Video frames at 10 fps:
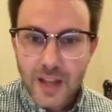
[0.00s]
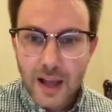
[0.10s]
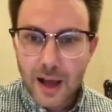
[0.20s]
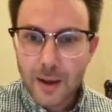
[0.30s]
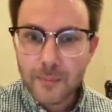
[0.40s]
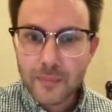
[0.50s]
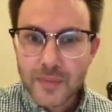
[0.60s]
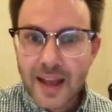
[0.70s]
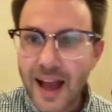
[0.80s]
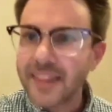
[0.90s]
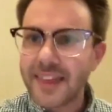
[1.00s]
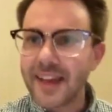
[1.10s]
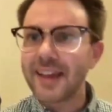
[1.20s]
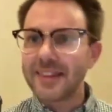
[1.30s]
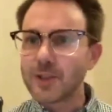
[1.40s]
I
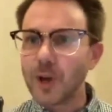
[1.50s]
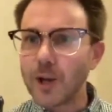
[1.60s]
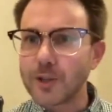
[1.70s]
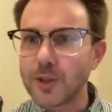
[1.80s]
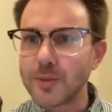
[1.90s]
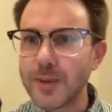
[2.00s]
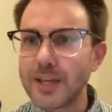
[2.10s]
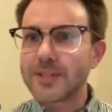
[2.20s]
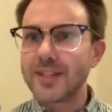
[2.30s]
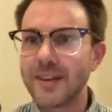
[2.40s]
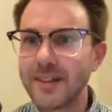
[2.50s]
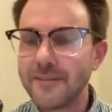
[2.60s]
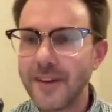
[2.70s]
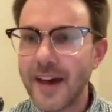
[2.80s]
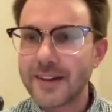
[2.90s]
think this also speaks to the
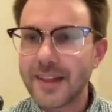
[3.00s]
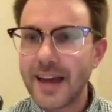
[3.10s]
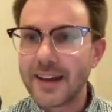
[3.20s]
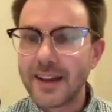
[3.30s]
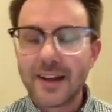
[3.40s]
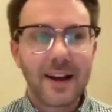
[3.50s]
fact that